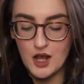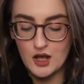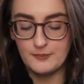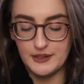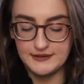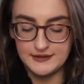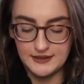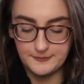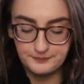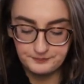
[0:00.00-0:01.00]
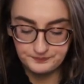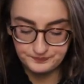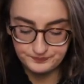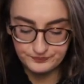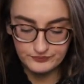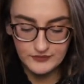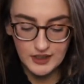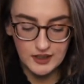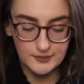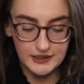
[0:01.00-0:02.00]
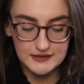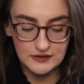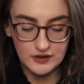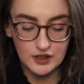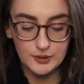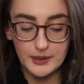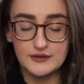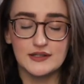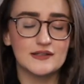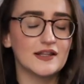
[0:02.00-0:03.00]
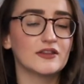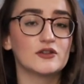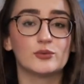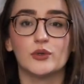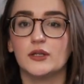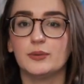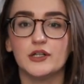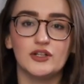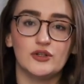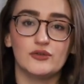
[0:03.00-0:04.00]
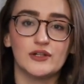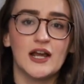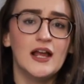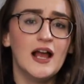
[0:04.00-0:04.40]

amazing. Um, it's in the color Paris. It's like this really pretty nude.